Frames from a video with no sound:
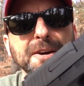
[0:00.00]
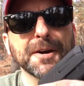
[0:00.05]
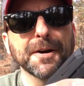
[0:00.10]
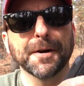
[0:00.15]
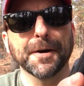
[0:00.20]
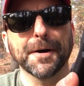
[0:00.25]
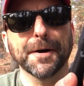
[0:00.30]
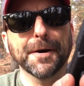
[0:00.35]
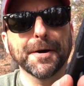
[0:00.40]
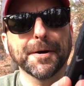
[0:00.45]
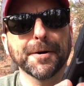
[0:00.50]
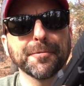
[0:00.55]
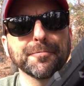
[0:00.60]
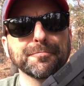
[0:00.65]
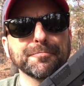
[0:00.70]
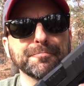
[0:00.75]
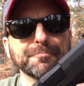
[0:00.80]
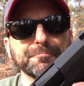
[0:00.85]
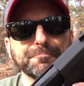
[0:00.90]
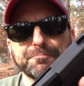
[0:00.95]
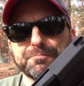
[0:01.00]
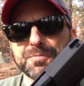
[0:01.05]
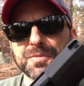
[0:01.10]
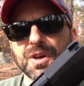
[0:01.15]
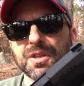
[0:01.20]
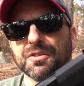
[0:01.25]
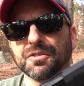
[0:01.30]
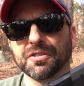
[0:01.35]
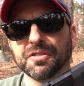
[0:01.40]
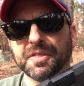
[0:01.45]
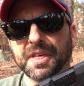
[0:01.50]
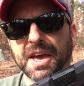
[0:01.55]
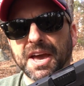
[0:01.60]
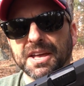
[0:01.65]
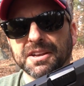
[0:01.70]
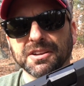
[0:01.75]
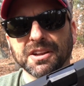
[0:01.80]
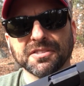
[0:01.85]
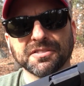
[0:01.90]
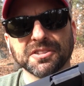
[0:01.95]
Other than
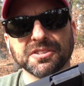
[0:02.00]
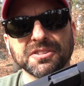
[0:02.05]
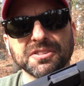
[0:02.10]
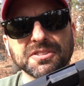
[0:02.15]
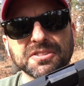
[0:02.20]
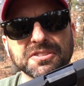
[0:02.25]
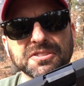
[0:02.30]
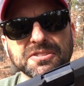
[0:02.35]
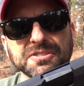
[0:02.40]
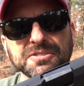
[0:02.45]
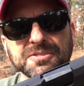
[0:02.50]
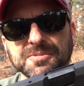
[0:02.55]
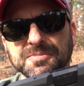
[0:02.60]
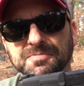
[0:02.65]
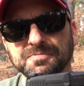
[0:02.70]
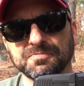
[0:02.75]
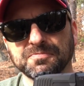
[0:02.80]
that, nothing's